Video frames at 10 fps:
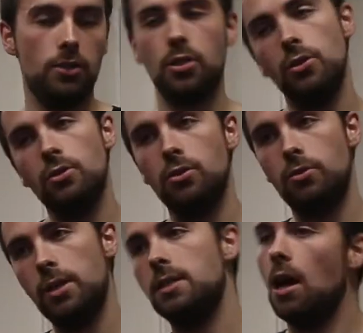2s and
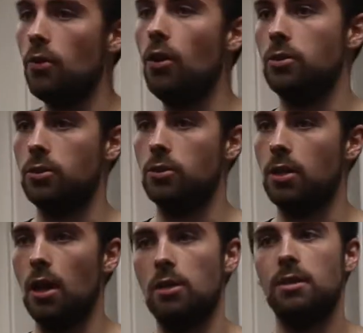3s are not good
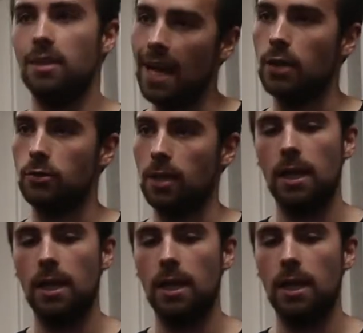cards, naturally.